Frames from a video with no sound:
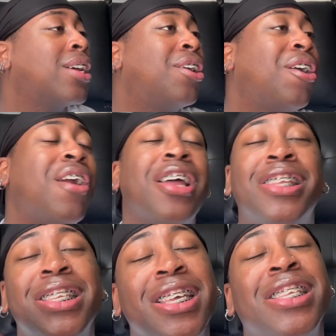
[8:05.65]
Girl,
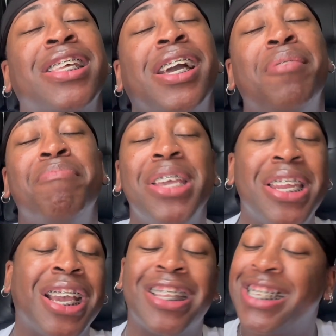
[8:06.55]
this is
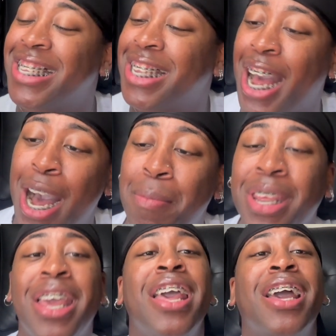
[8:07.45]
comedic. This is
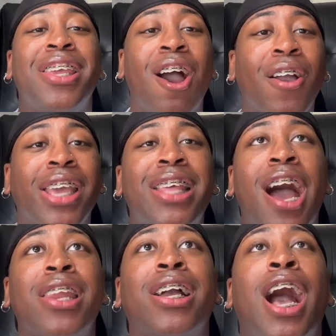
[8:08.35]
comedy. Y'all get
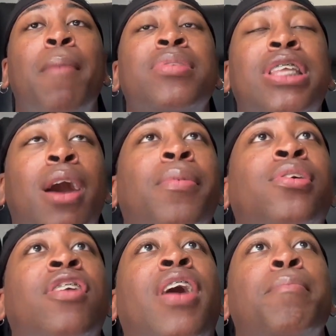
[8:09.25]
down in the comments down
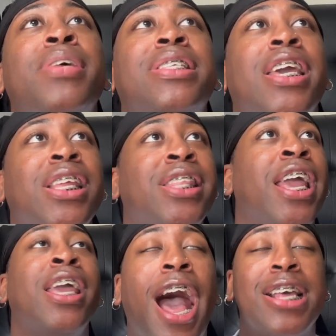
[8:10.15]
below if I missed
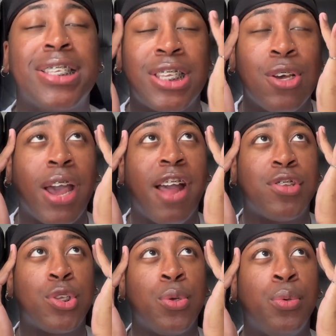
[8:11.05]
anything. I still
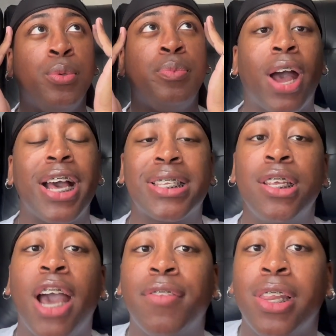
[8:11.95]
have to, I
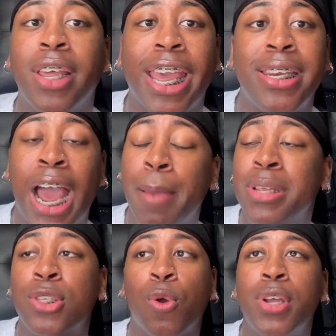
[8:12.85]
still have to look at
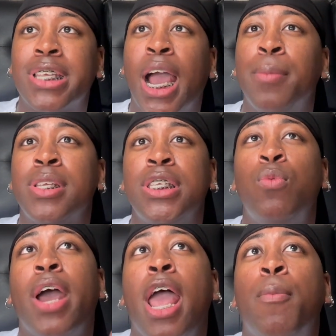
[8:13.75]
Diamond's story time to see
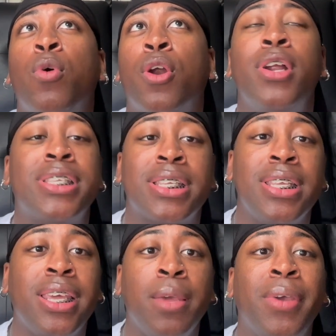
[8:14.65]
what happened with her and
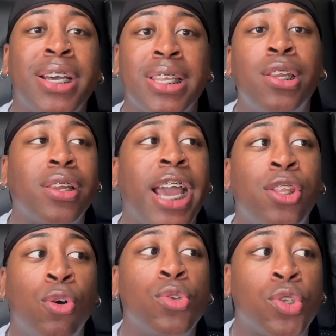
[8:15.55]
Tesehki, because it looked like
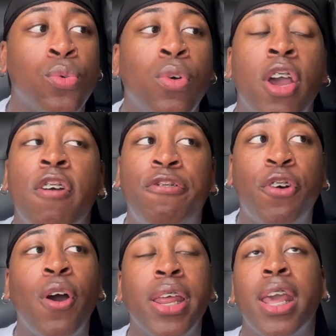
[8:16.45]
those two
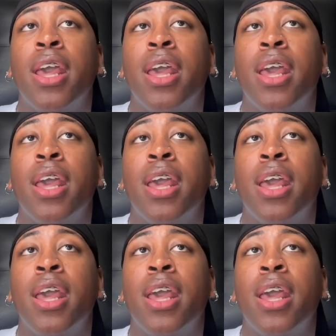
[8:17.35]
fought.